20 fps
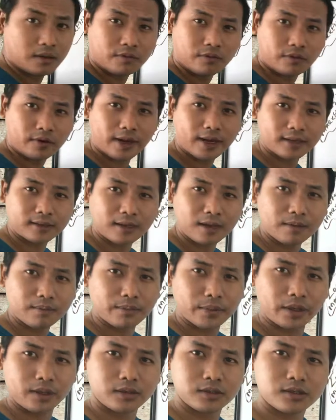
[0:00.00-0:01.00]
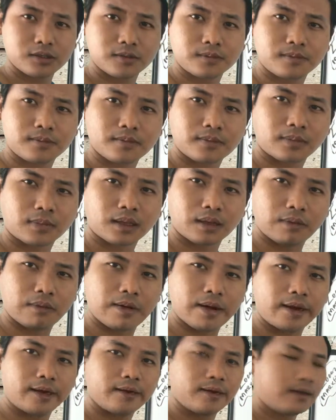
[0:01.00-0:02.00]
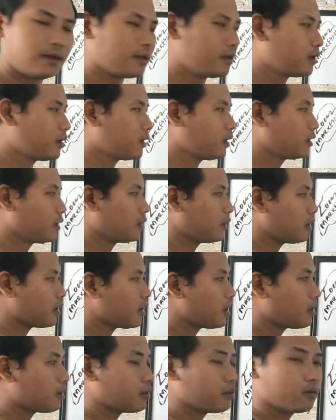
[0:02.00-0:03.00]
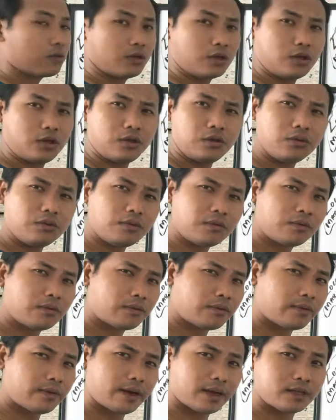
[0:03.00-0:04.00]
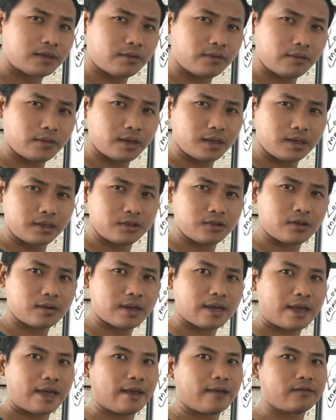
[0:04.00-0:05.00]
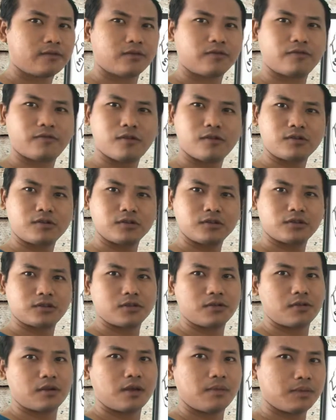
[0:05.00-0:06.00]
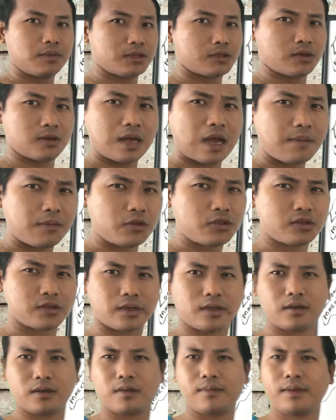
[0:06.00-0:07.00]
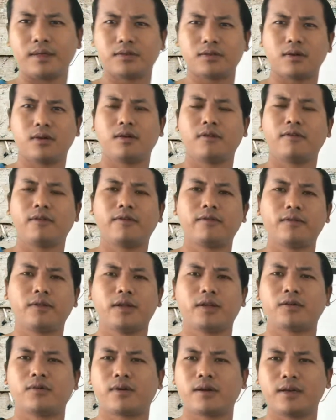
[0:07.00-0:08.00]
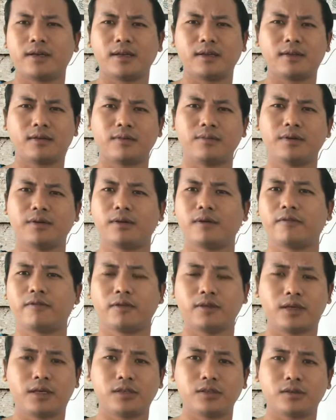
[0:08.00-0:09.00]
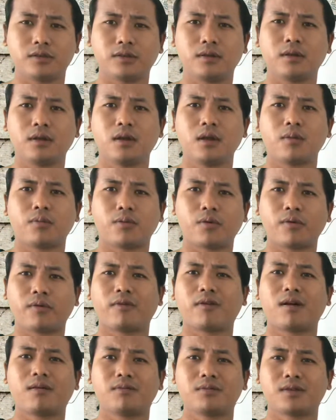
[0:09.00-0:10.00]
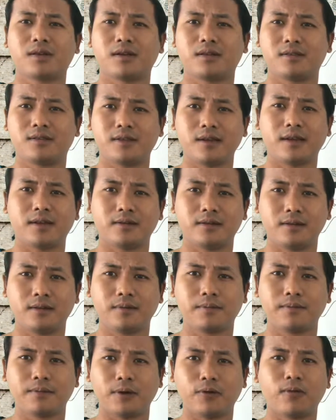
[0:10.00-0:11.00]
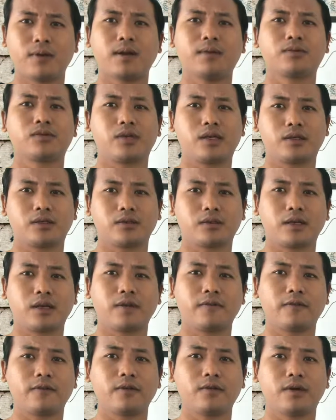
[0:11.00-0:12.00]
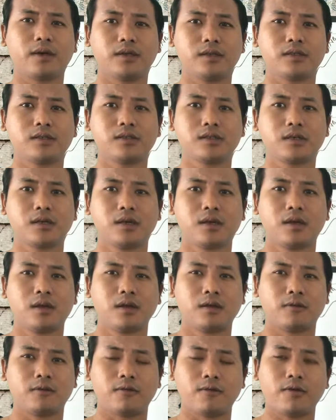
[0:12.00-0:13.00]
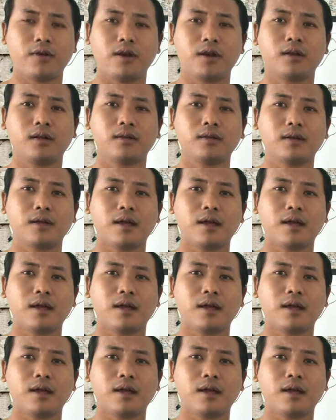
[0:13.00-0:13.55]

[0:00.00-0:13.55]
for ad campaigns, right? Now, you really don't have to focus on Amazon. I'm not saying Amazon affiliate or any other affiliation programs are dead, but what I'm trying to give you is the real